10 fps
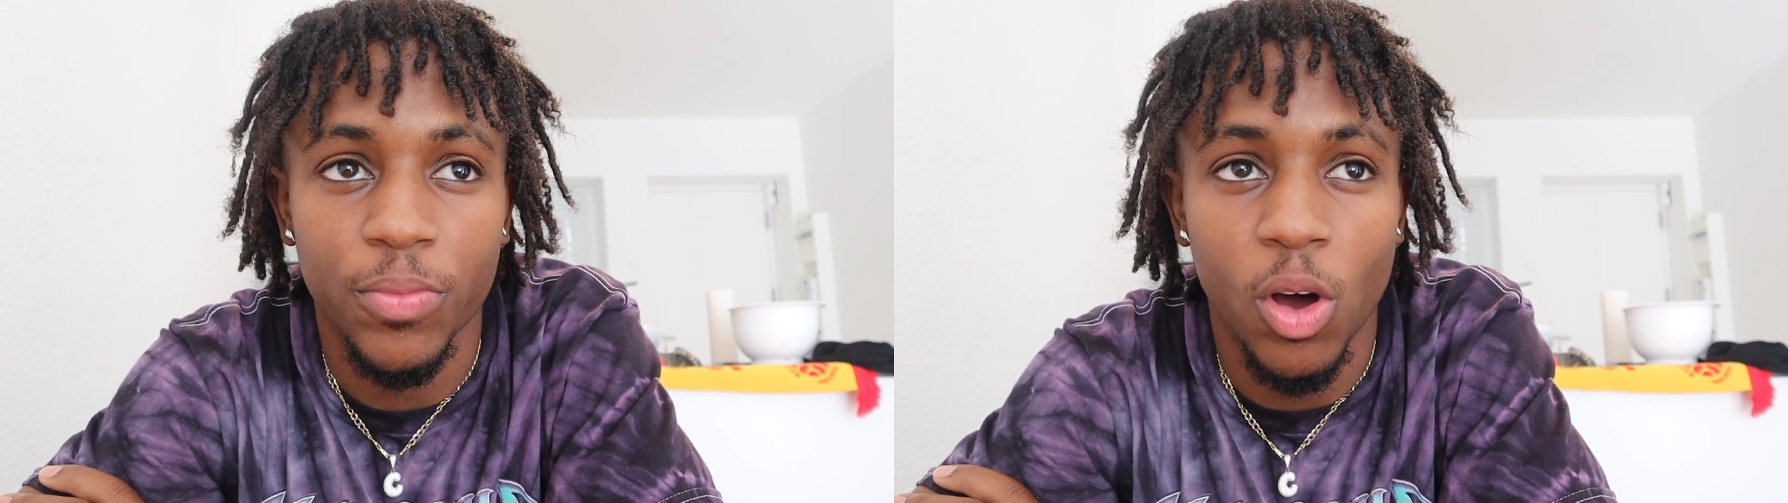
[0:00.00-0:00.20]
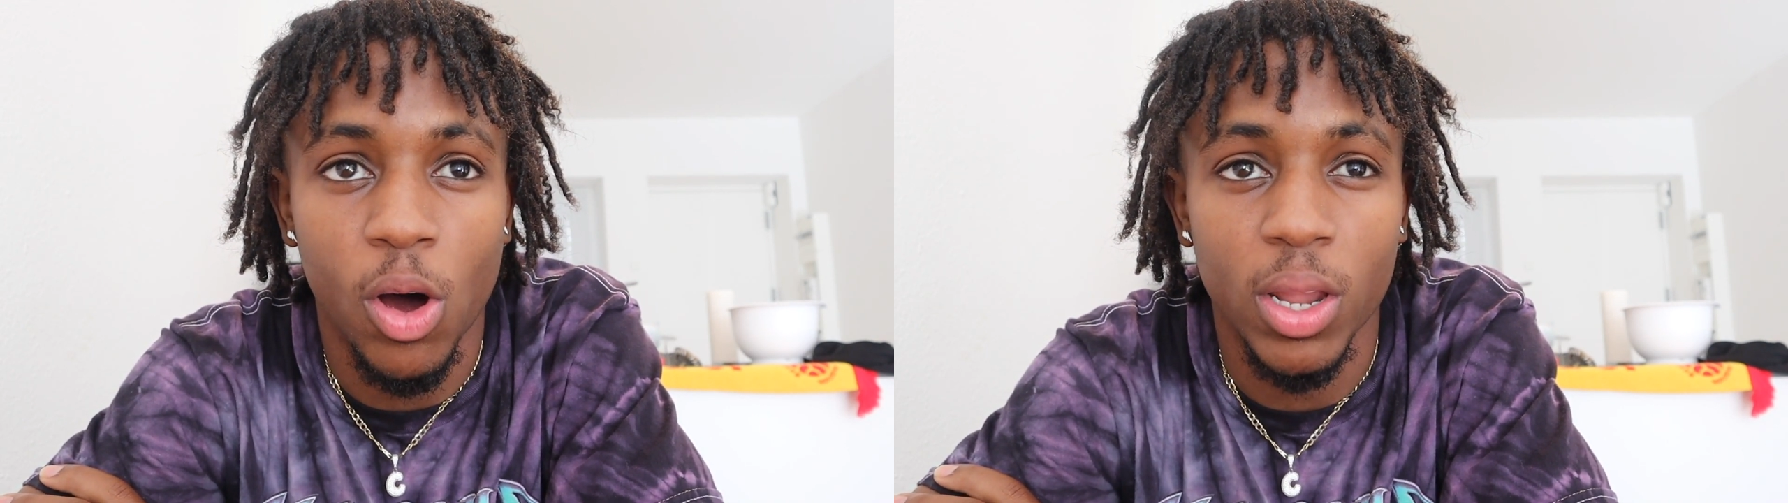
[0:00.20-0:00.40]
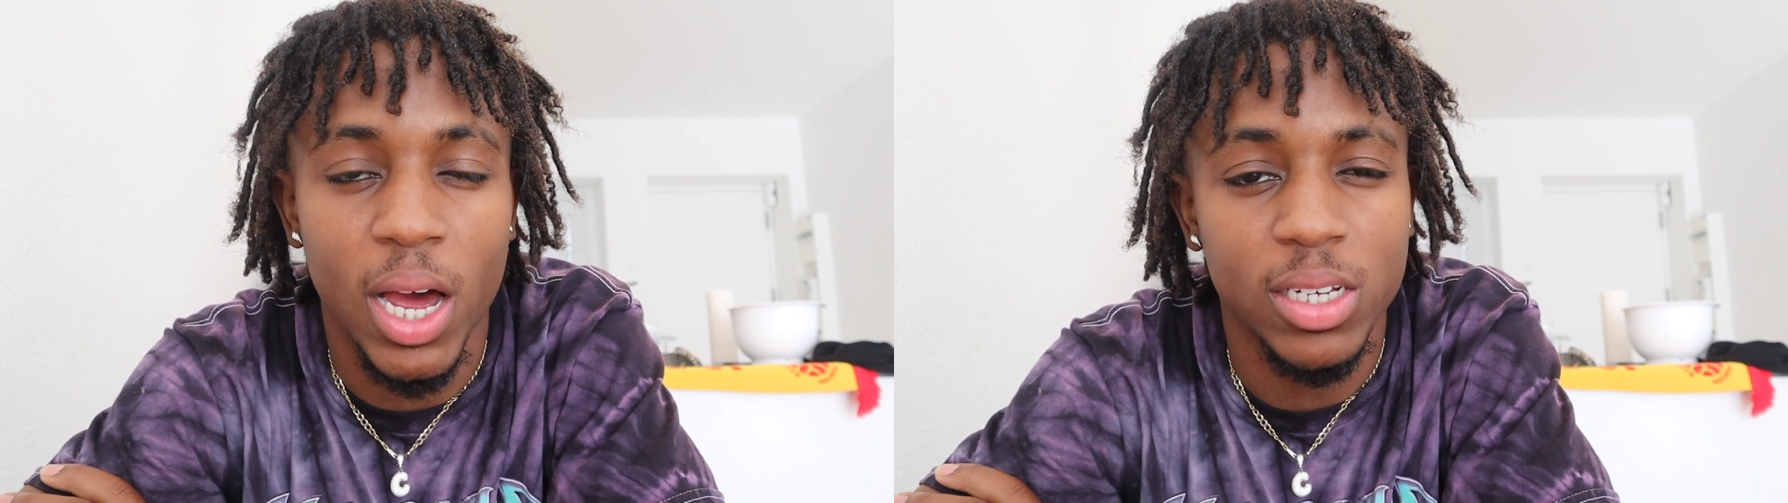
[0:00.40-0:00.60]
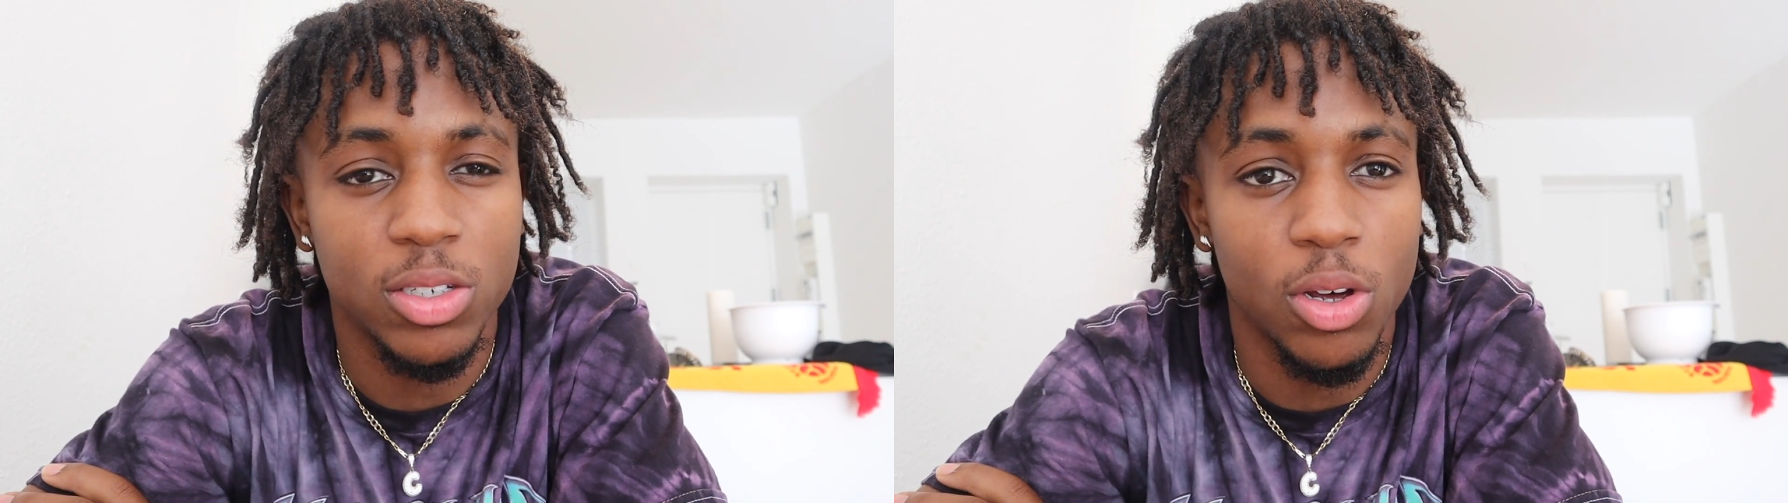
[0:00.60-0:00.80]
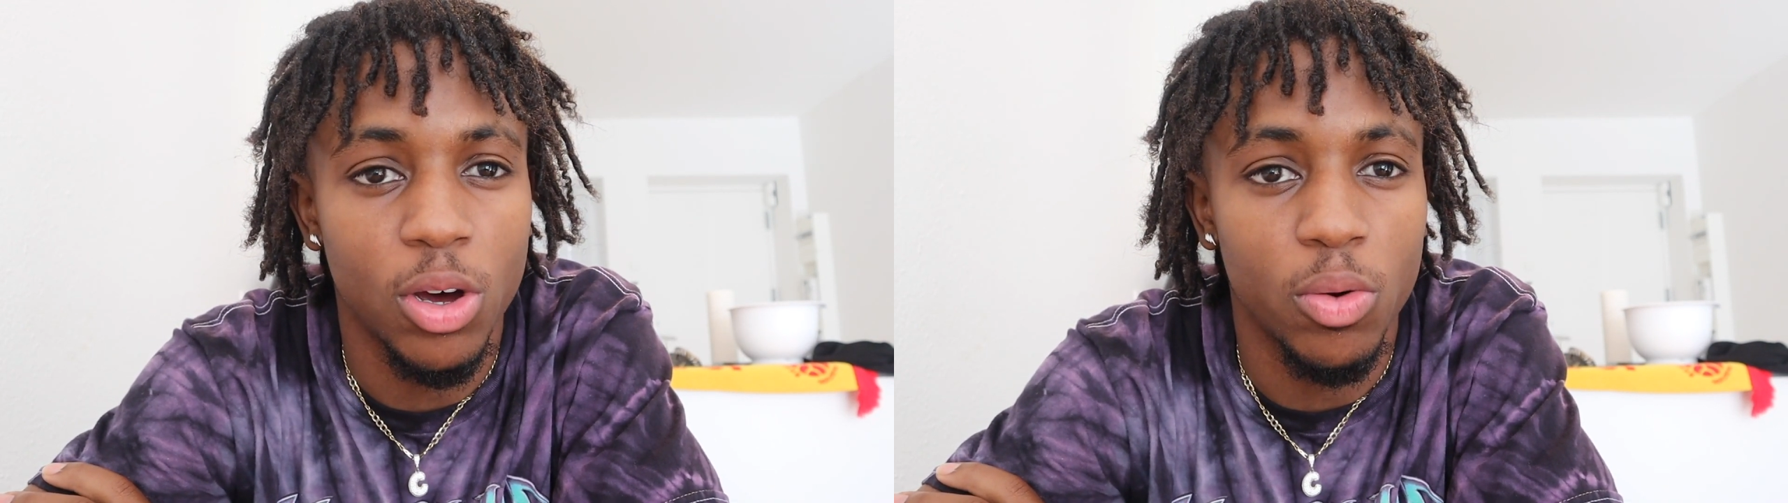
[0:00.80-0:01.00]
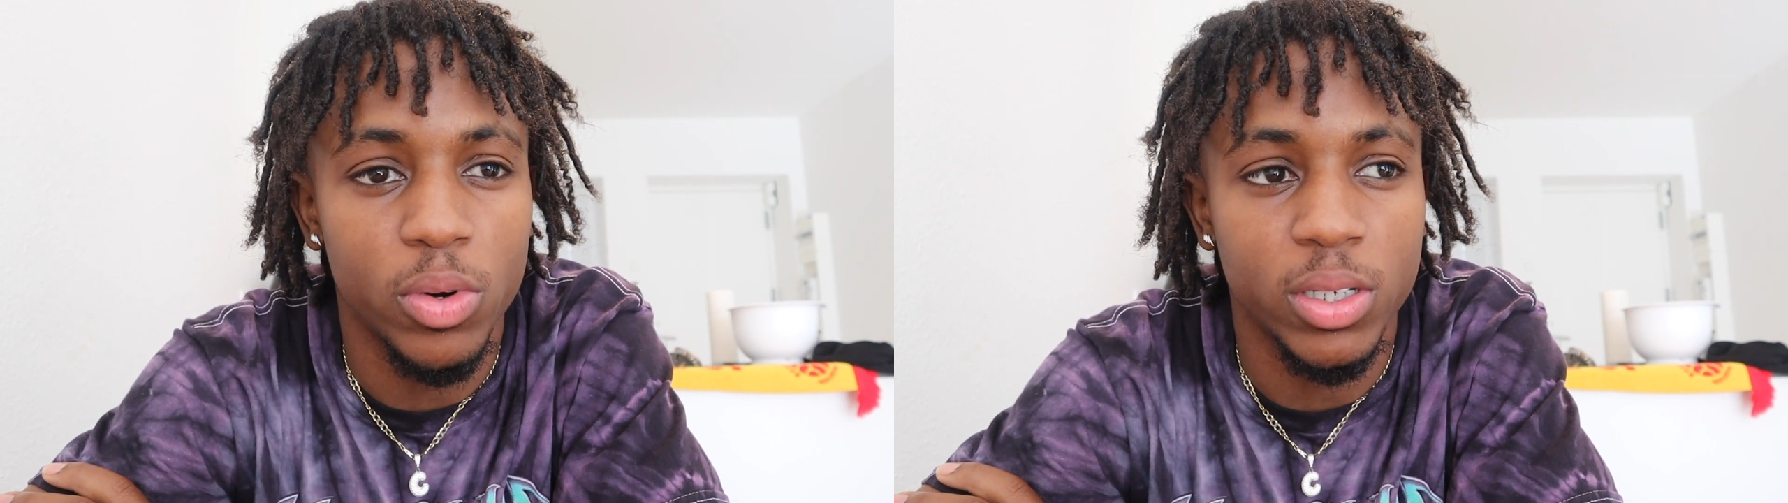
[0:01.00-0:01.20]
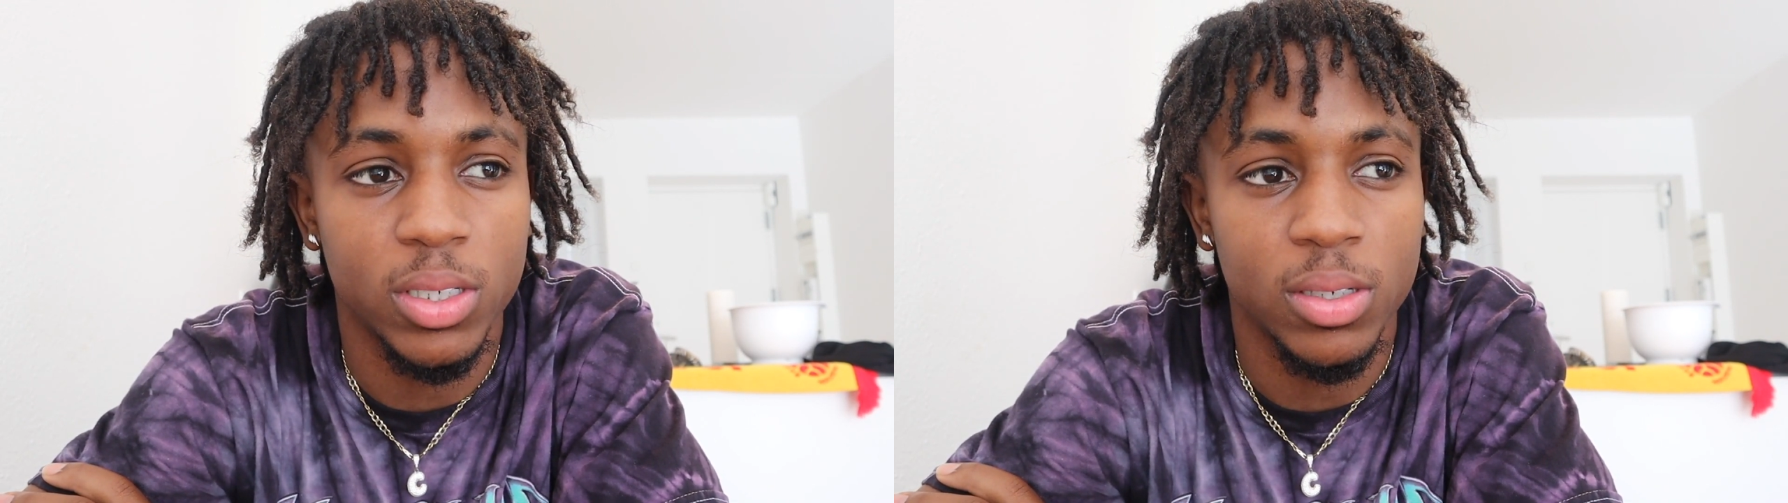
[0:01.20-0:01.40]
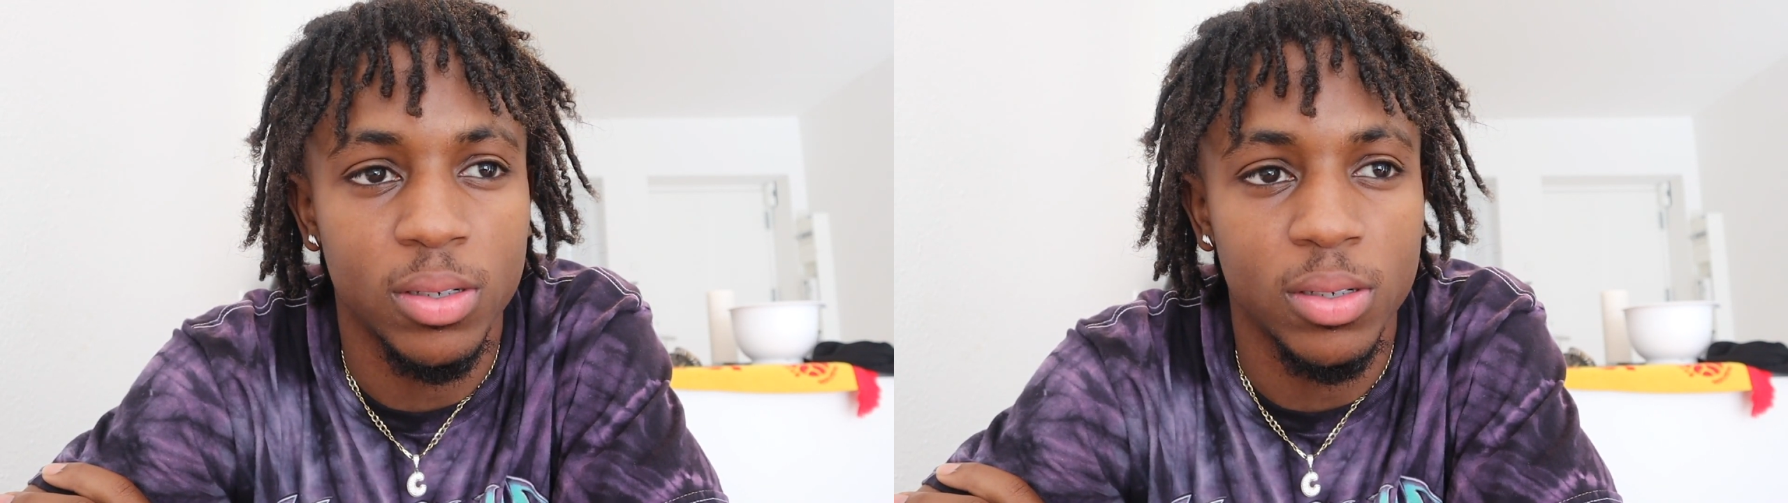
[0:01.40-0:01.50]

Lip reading: all I saw was